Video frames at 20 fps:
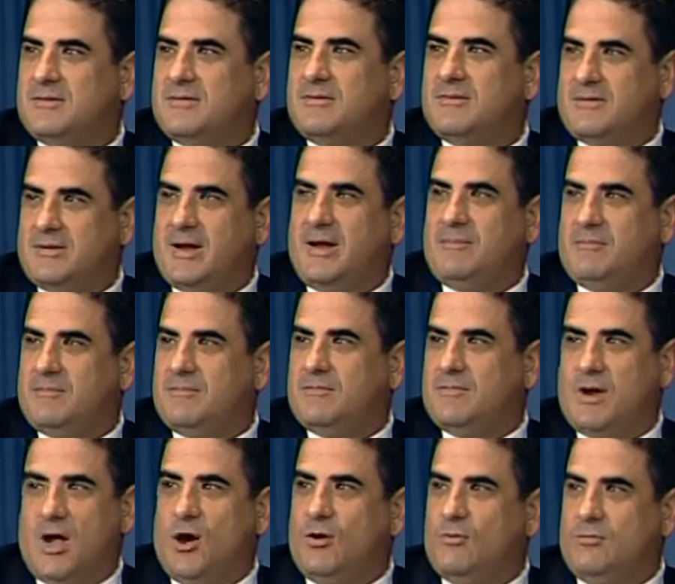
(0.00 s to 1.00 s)
Yeah,
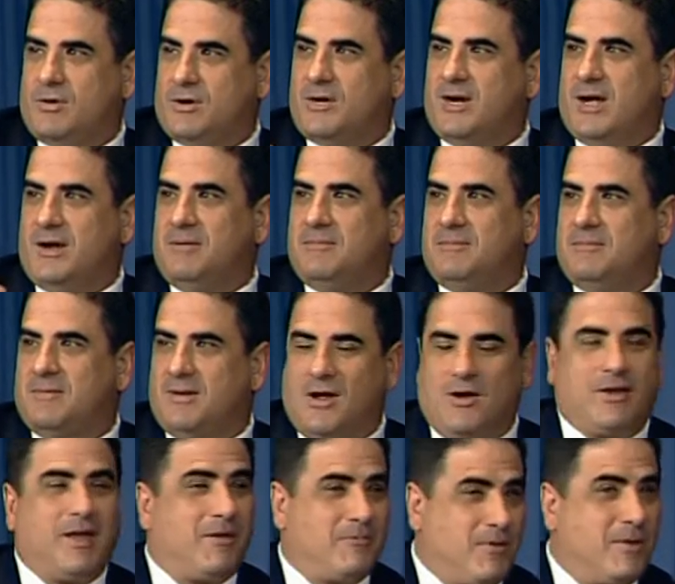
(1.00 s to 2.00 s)
no, we're done.
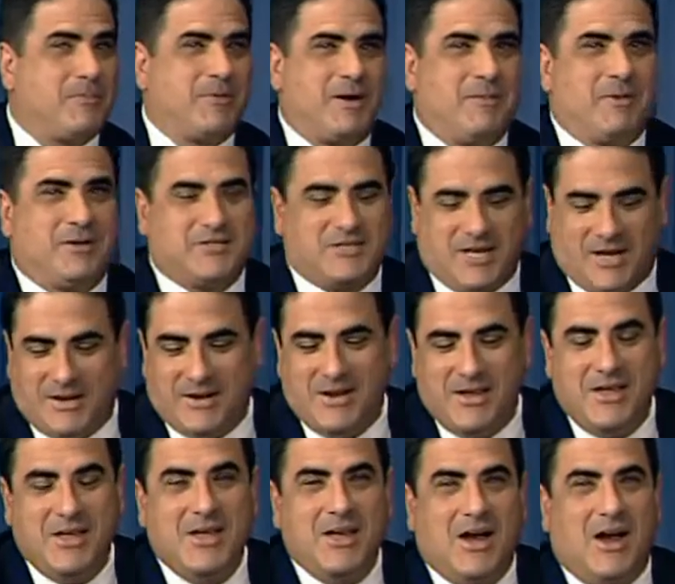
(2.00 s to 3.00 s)
Okay, we're pretty much done.
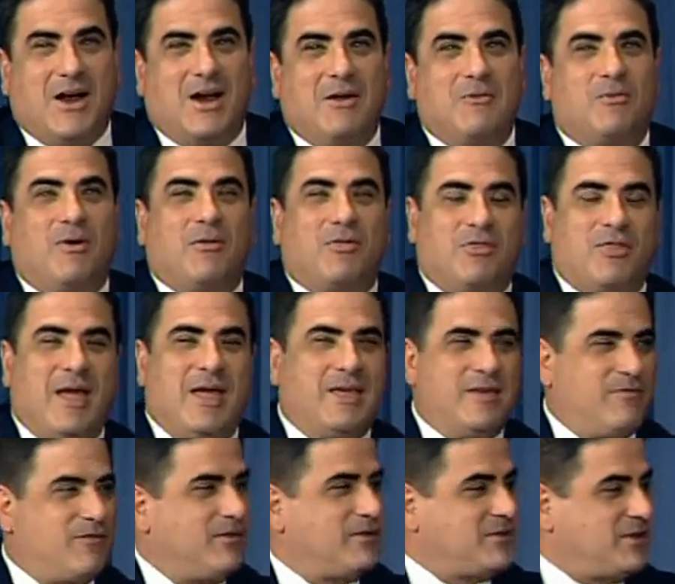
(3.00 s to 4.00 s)
All right, well, thank
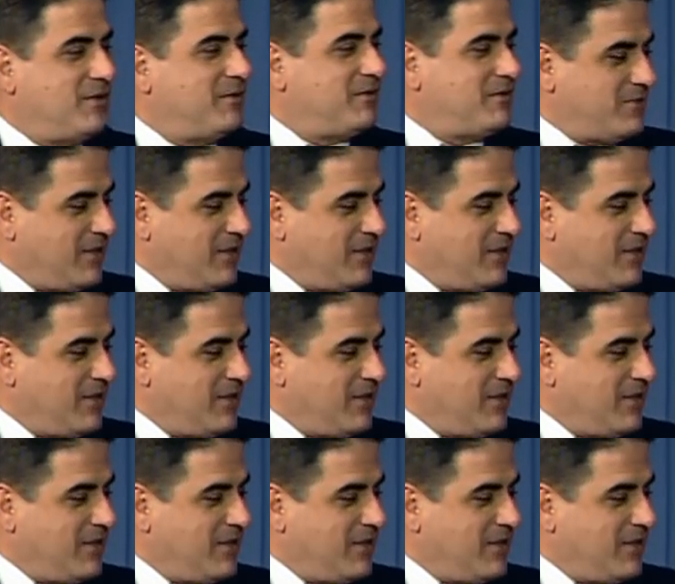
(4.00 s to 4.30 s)
you for coming.